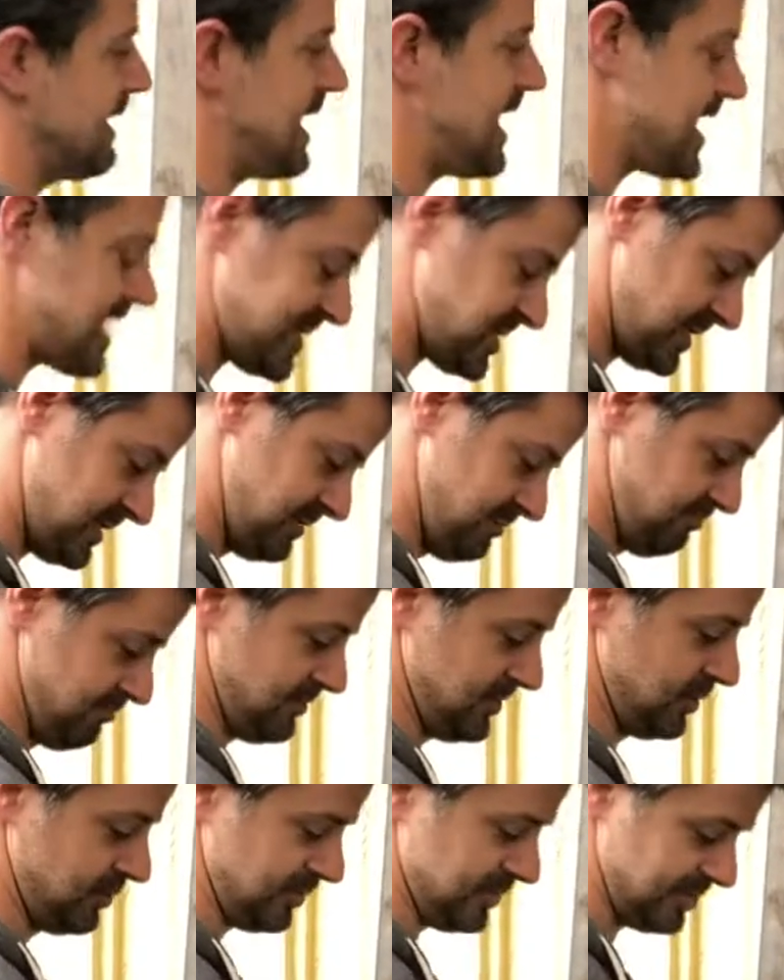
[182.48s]
S.
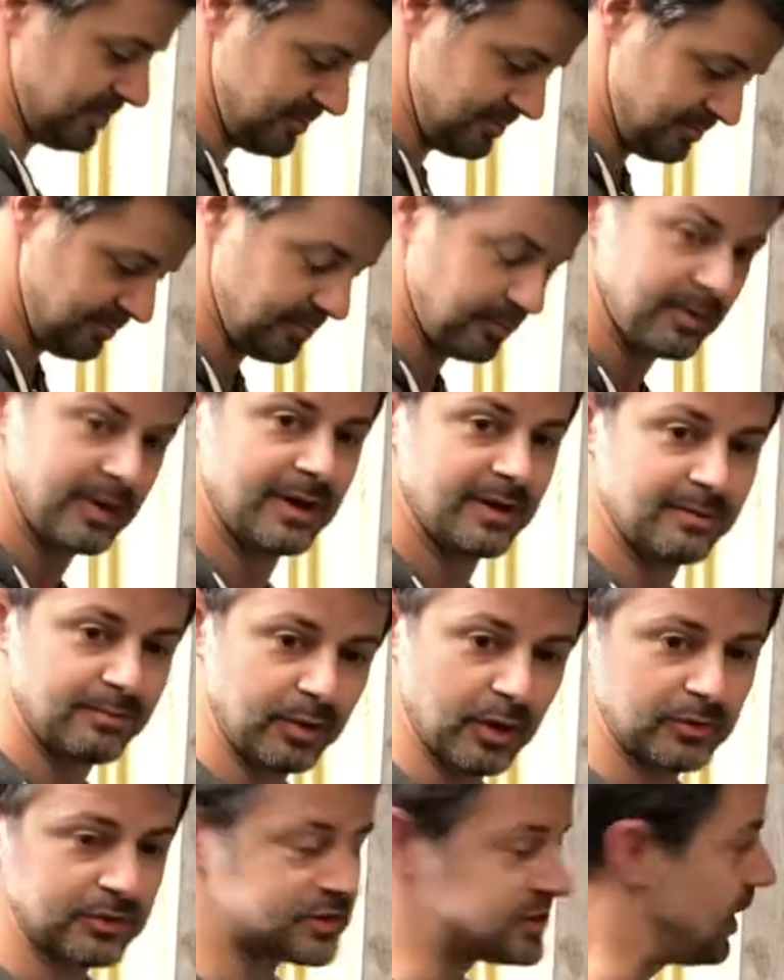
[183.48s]
Ooh,
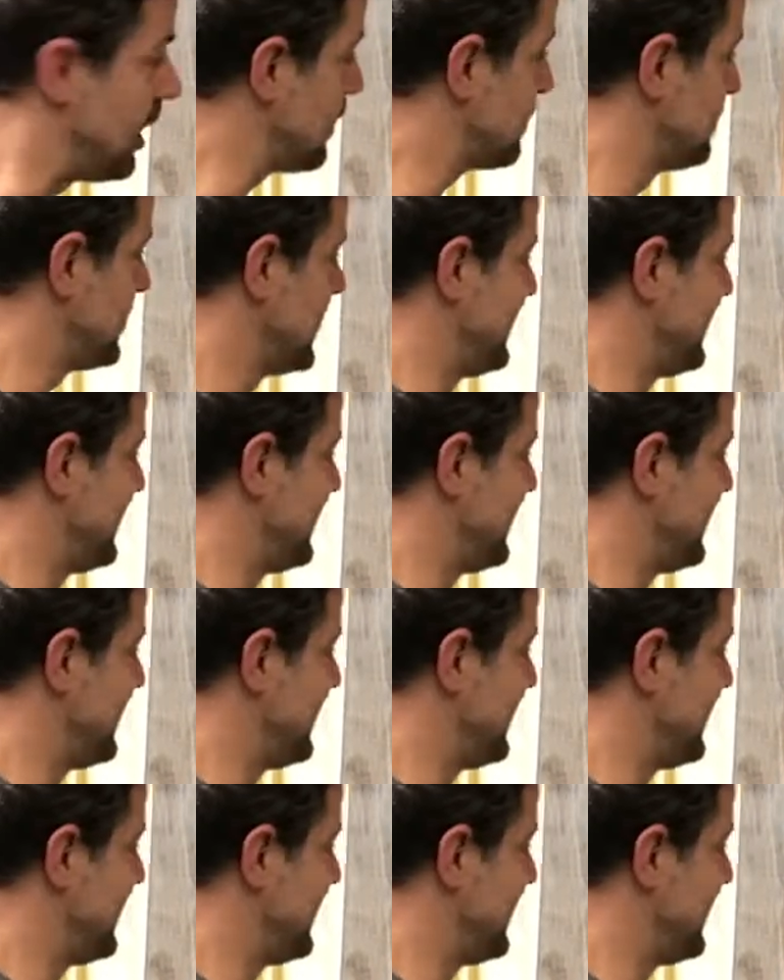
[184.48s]
broke the jar.